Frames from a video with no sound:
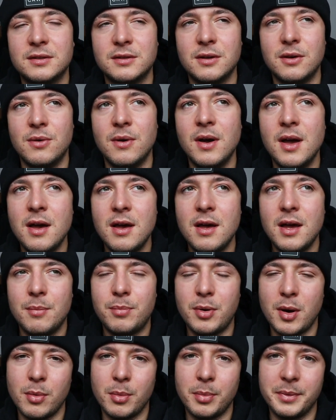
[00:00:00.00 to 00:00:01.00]
so I
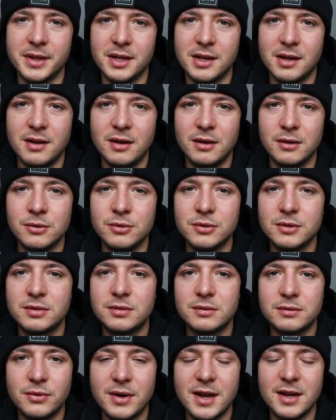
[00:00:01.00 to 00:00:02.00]
probably lose
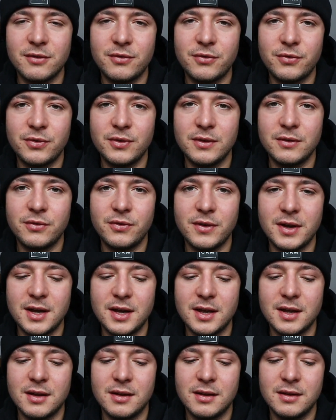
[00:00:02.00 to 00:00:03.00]
strength if
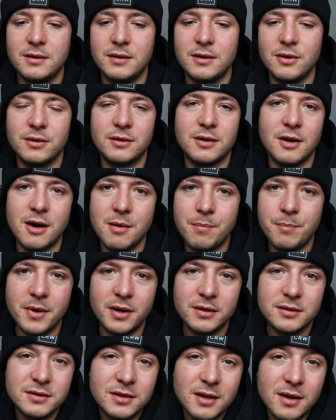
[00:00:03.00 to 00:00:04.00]
I don't hop
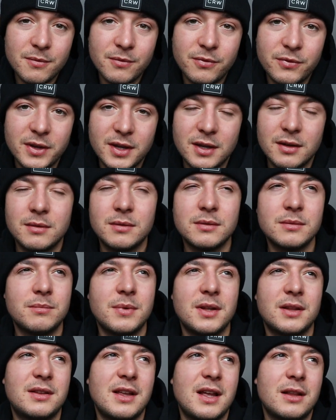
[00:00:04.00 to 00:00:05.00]
on something,
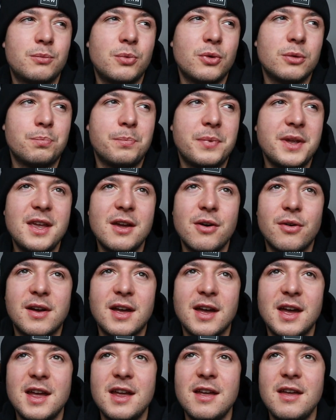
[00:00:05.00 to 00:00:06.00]
but that would be
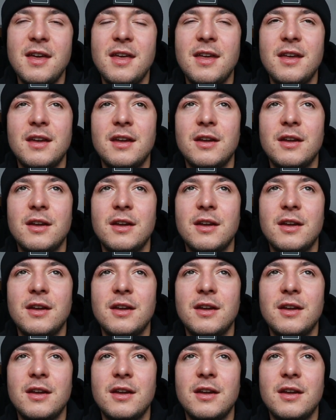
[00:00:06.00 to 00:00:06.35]
okay.